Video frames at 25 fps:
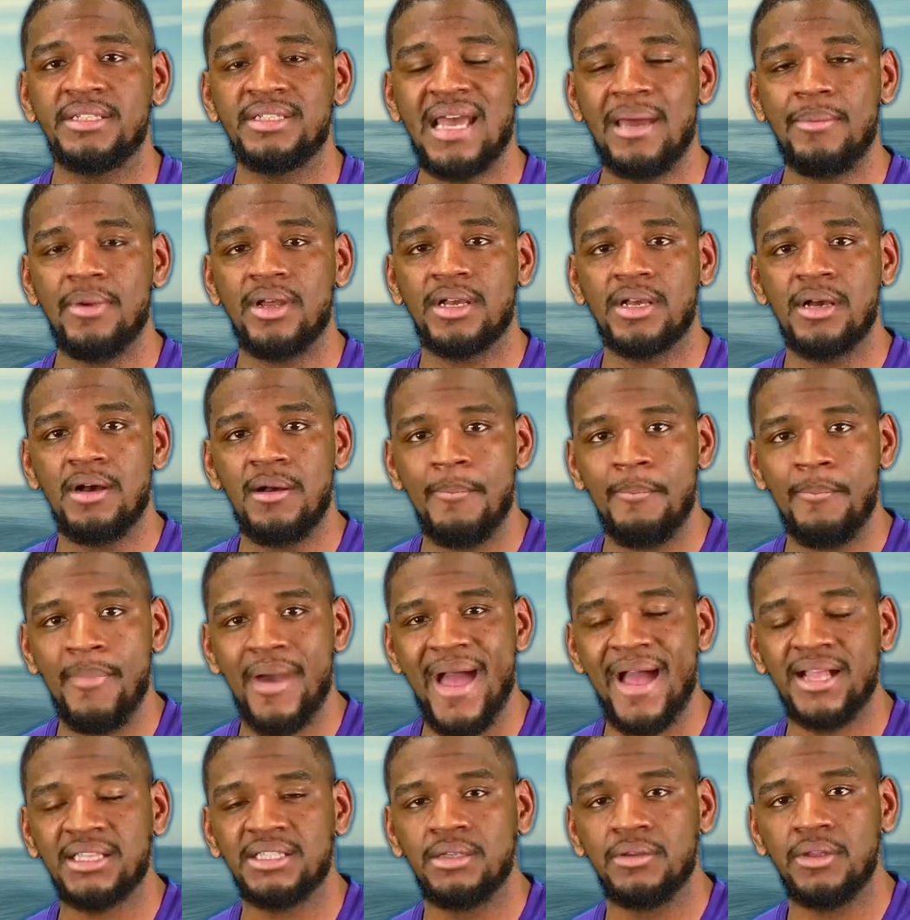And it's time to
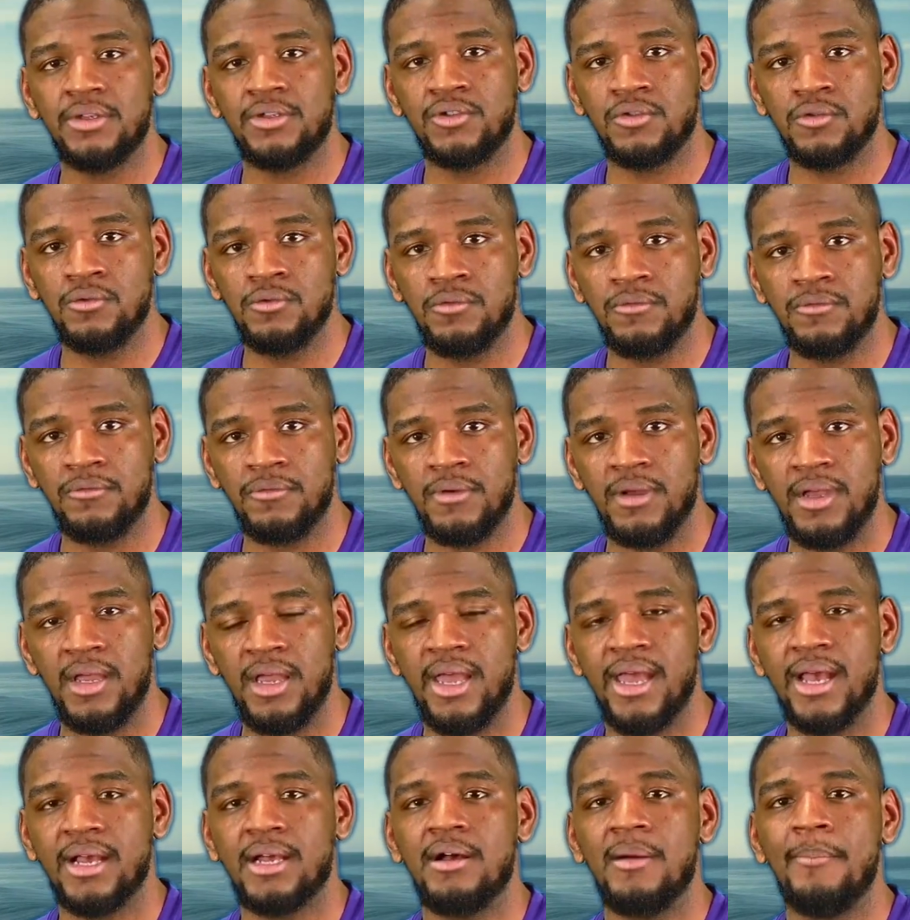come back to the
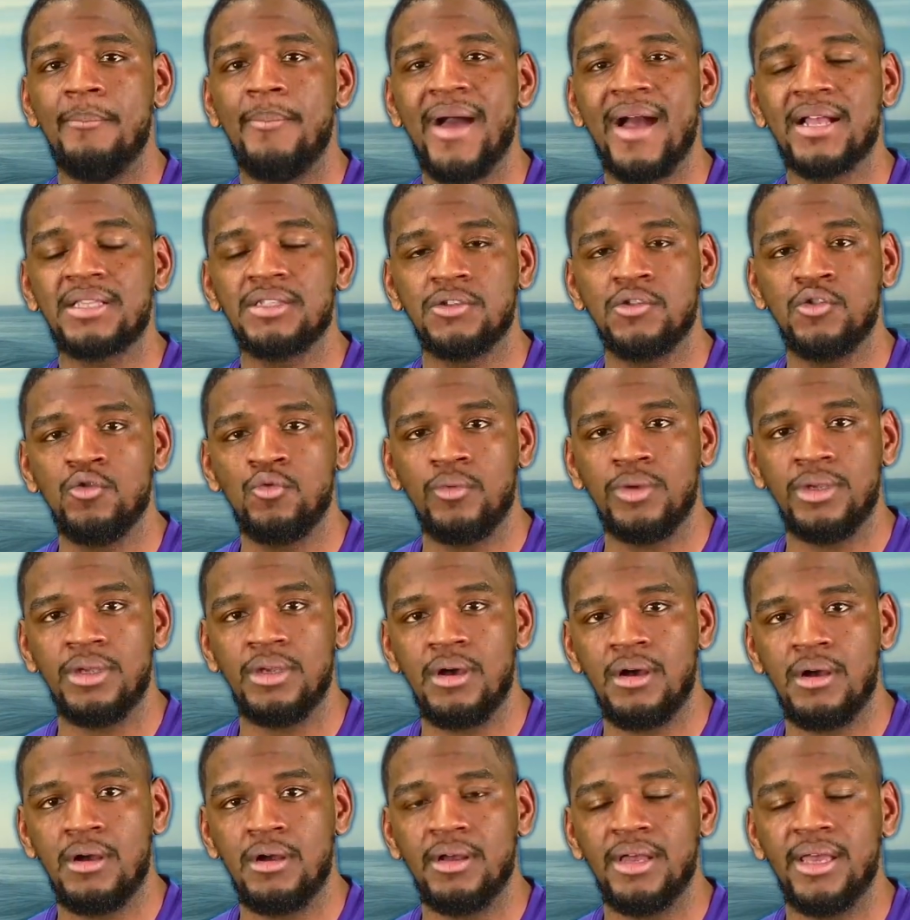truth and come back to who
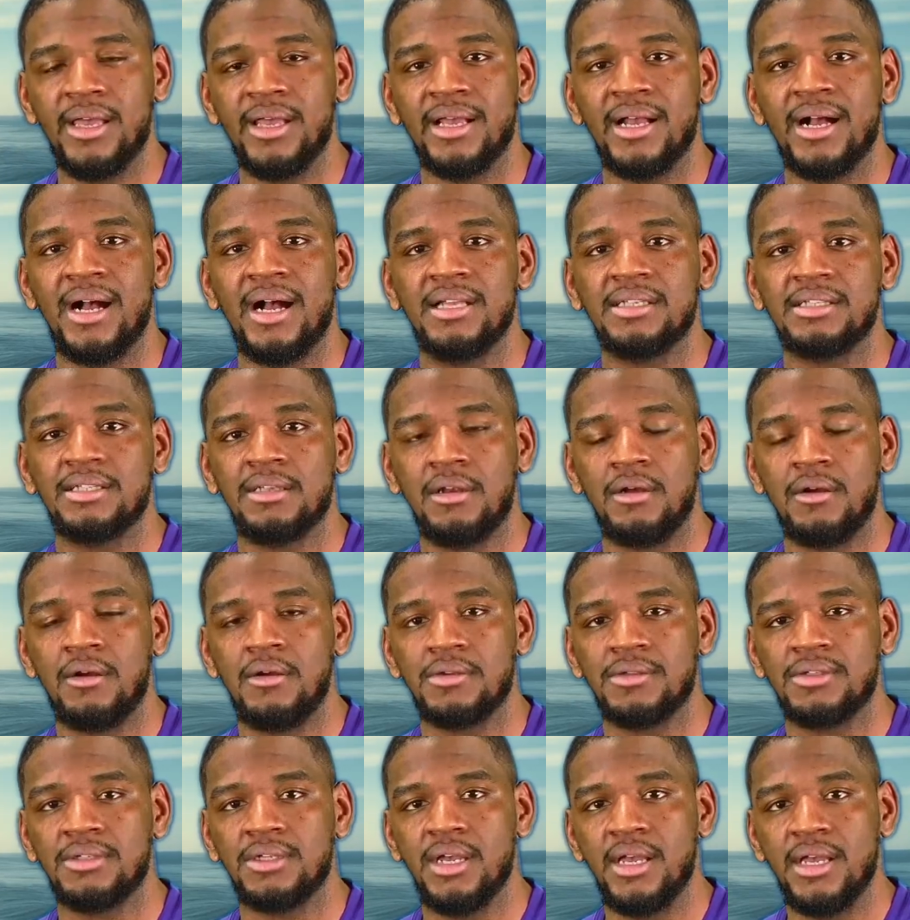we are in God's
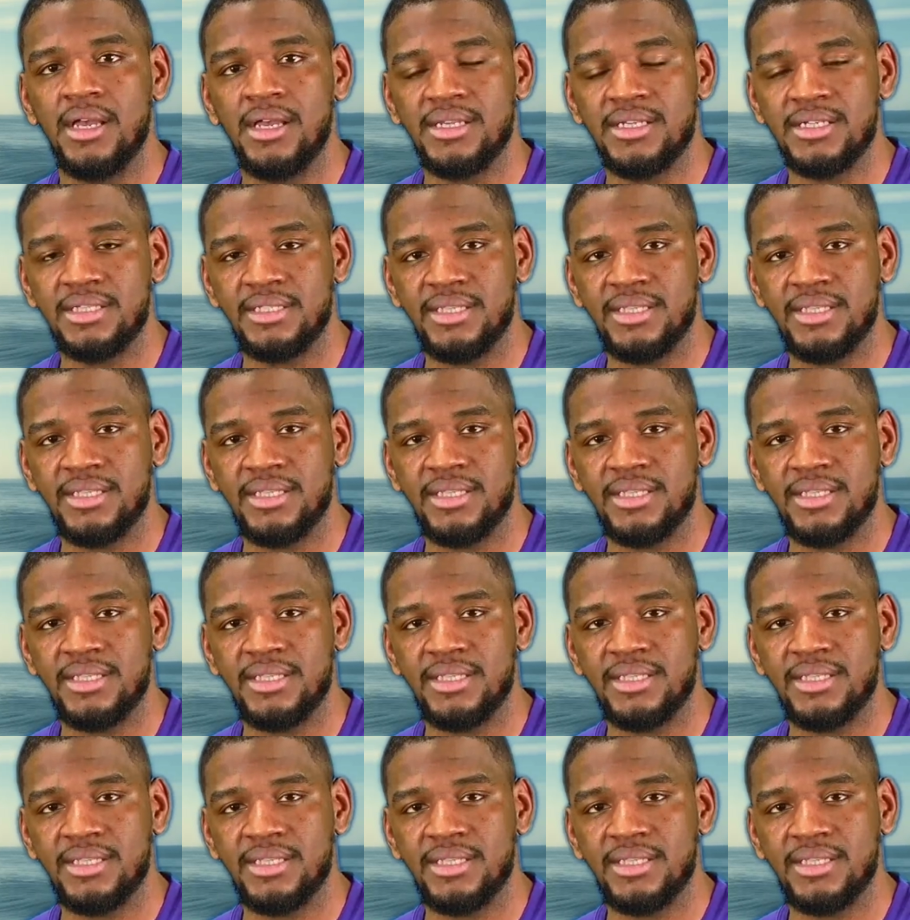laws,